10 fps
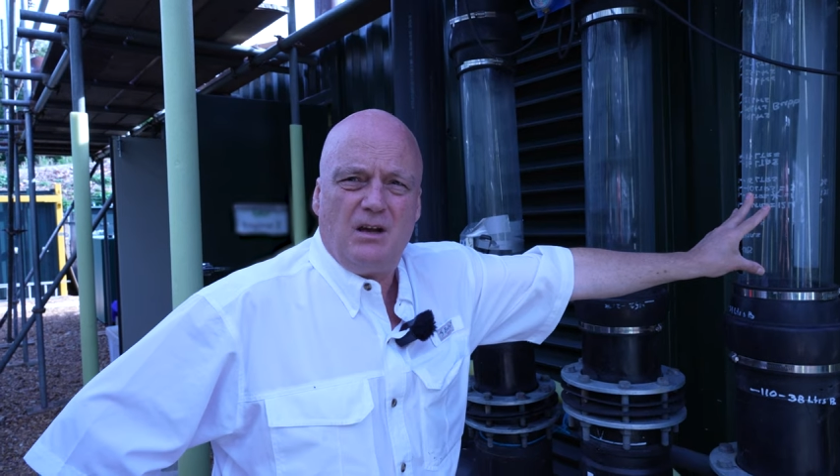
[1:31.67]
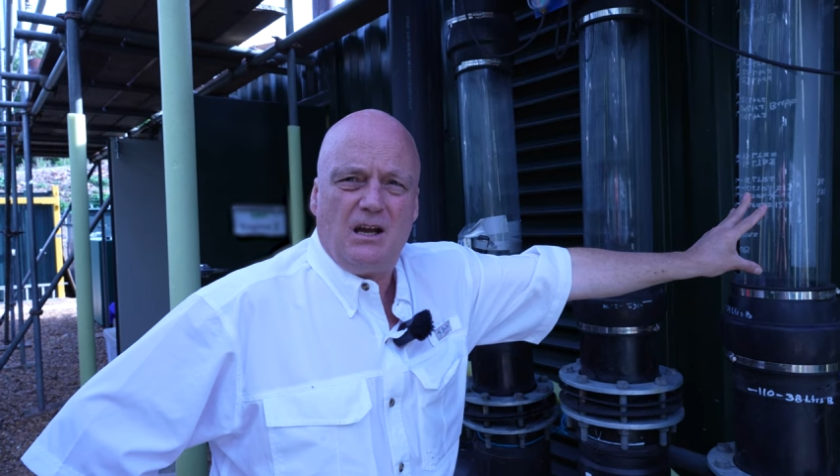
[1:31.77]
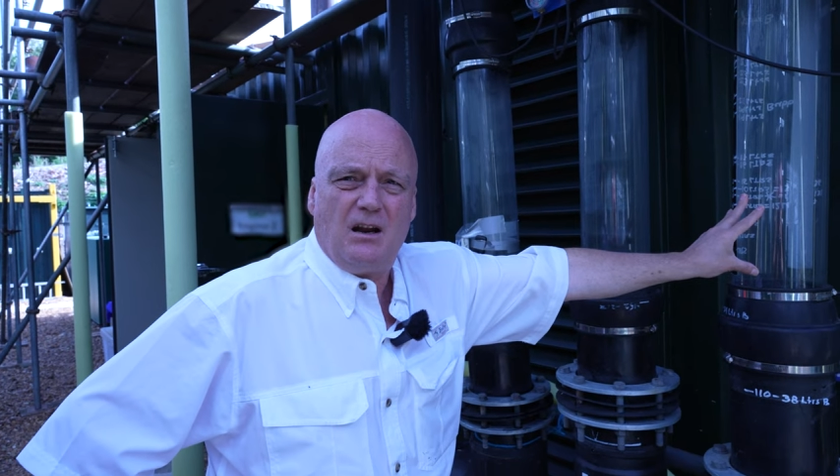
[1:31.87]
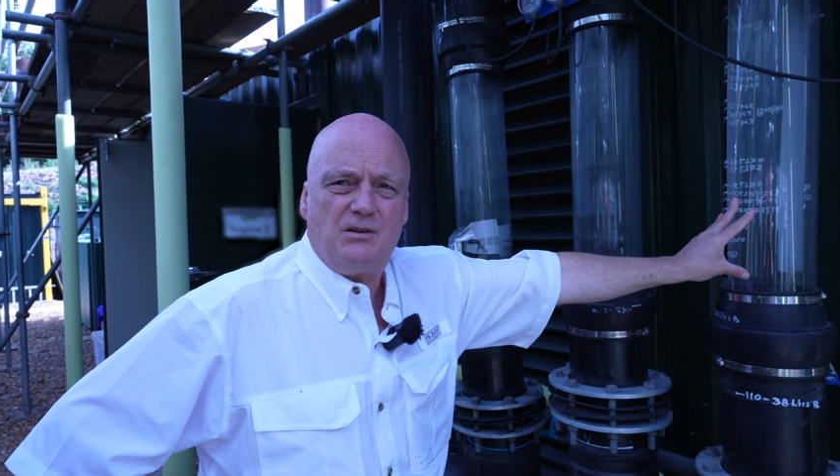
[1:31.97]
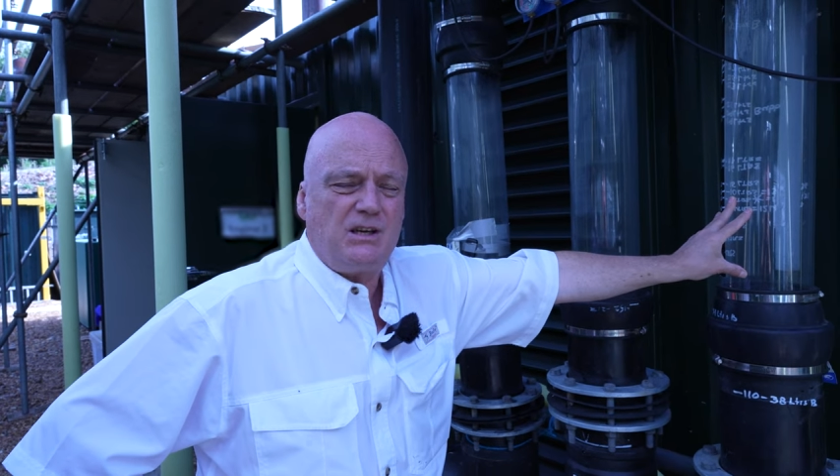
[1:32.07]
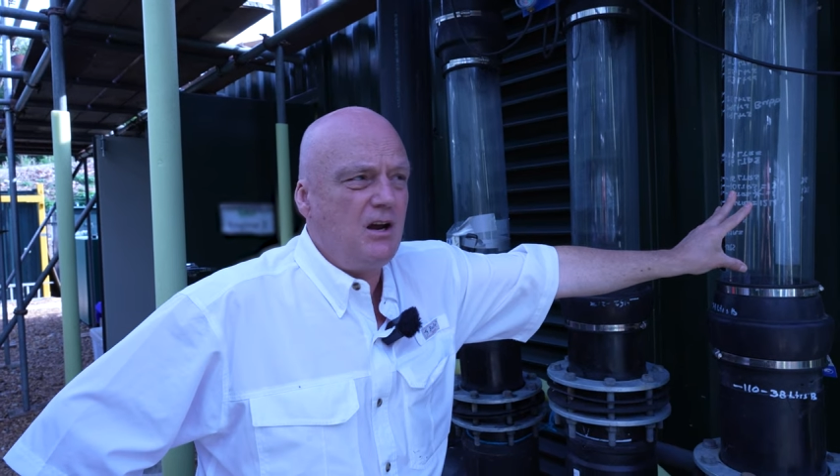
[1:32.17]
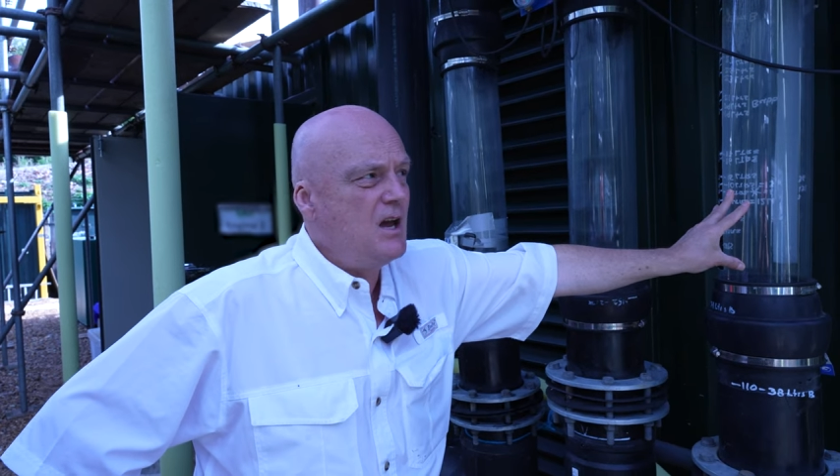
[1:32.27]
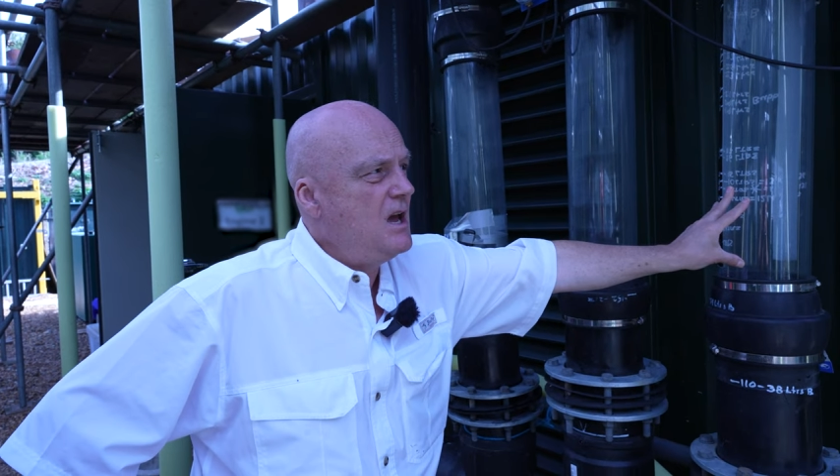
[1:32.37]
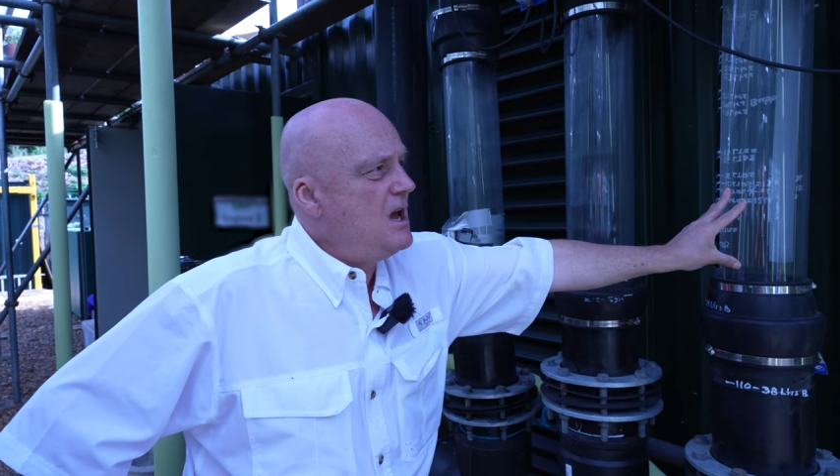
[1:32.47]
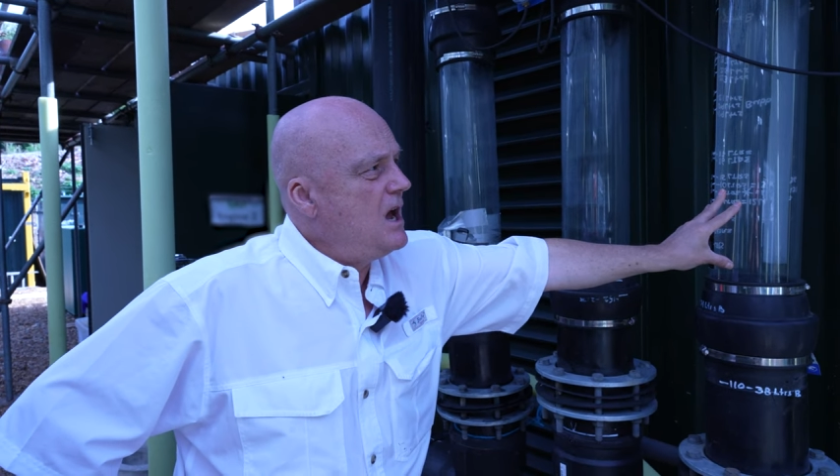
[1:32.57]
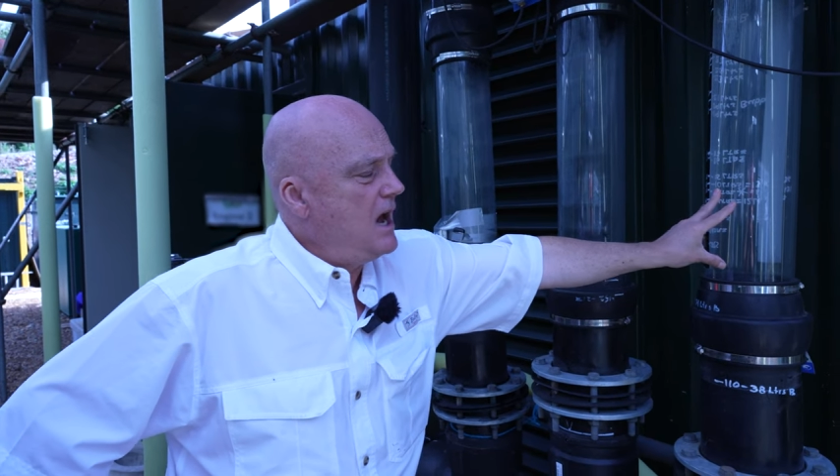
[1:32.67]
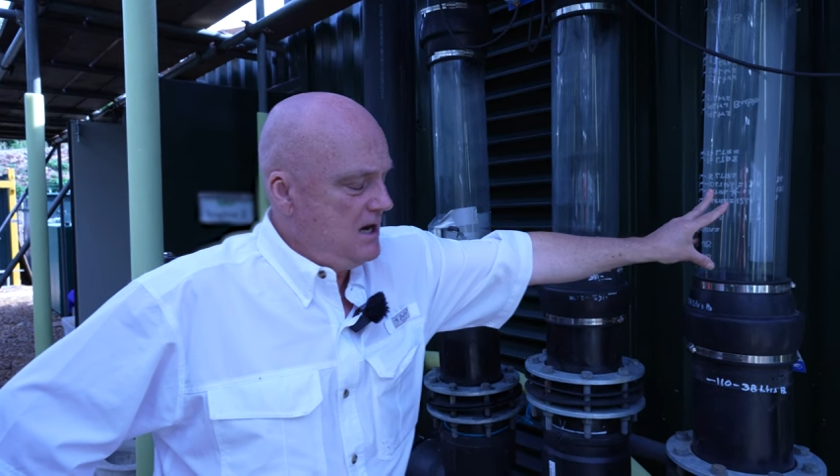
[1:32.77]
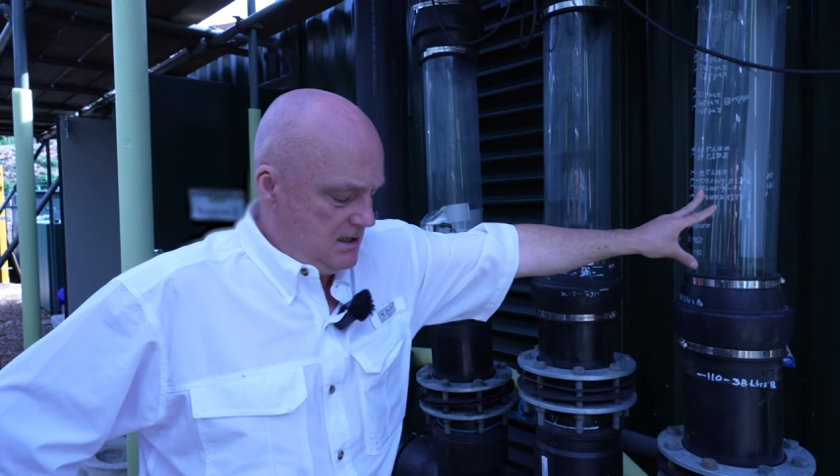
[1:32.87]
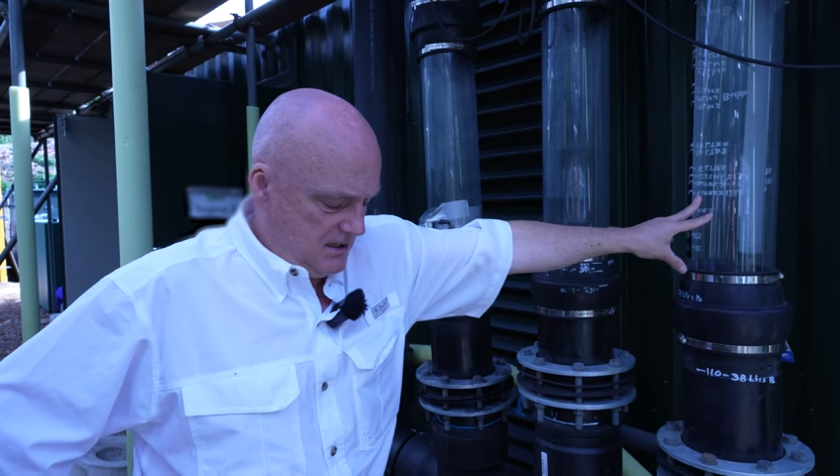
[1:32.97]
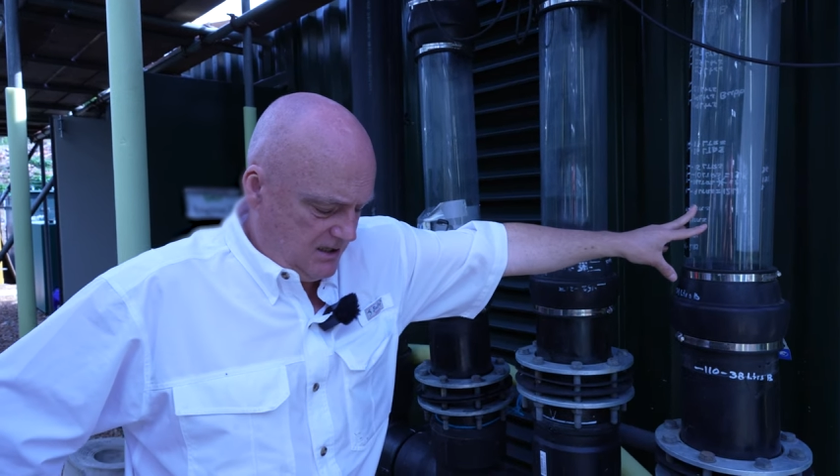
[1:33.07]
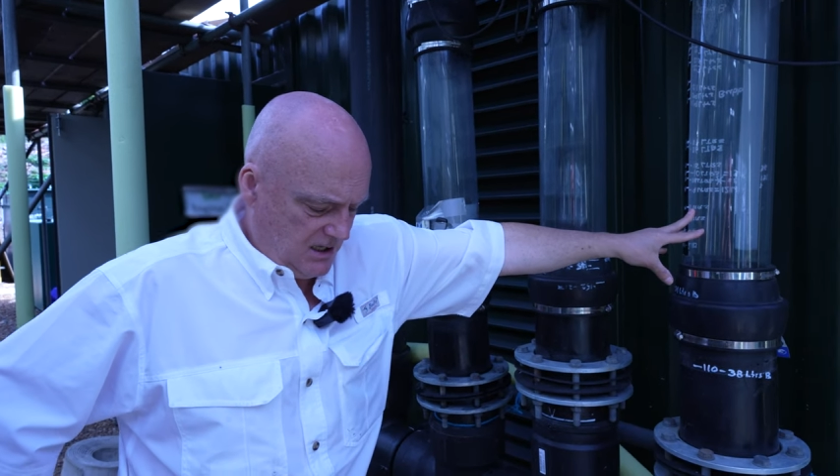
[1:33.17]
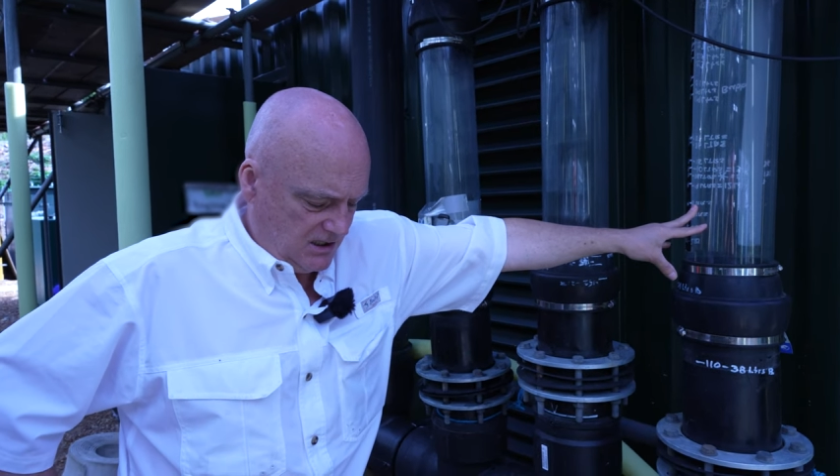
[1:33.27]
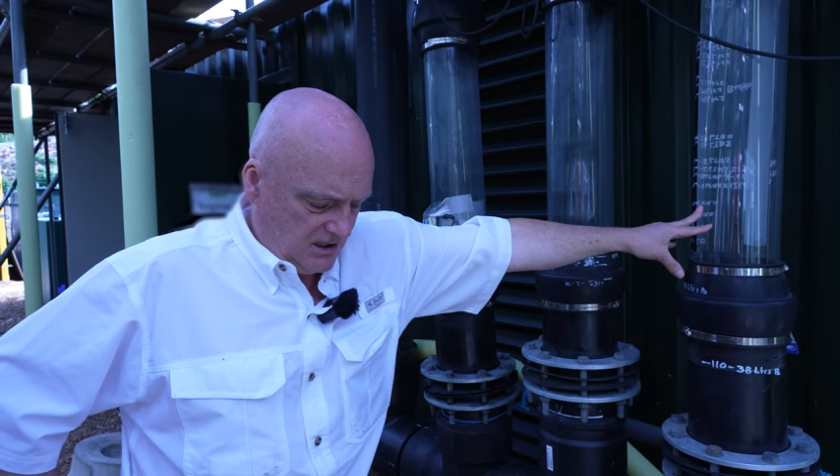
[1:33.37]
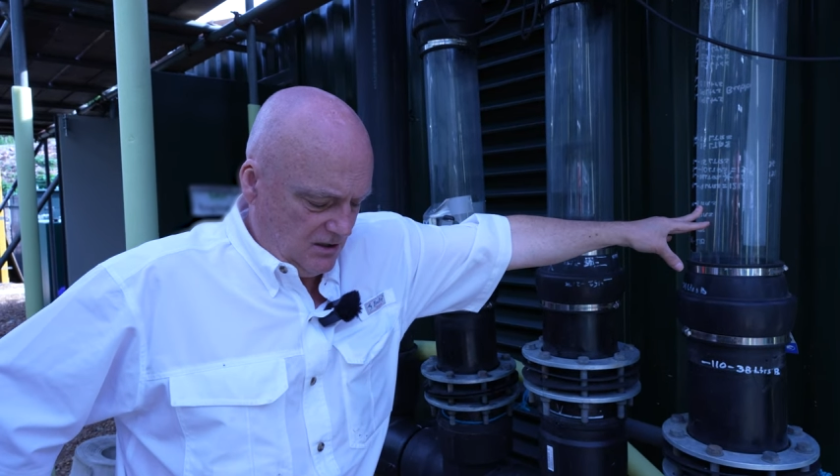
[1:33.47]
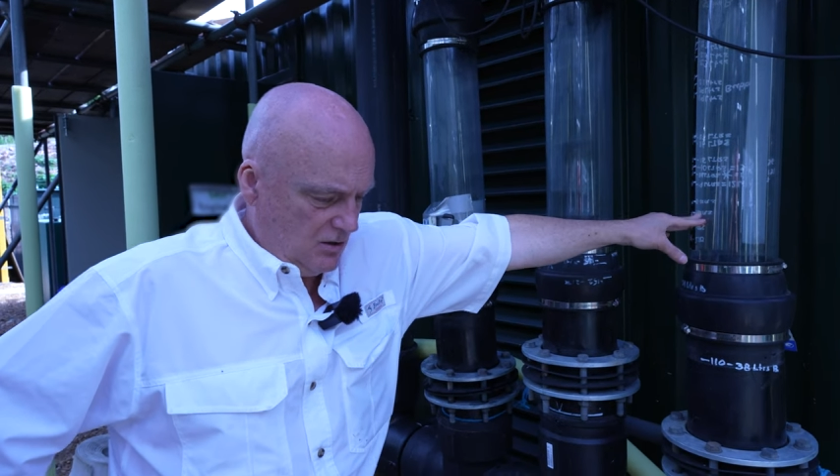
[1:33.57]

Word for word: you know so, and this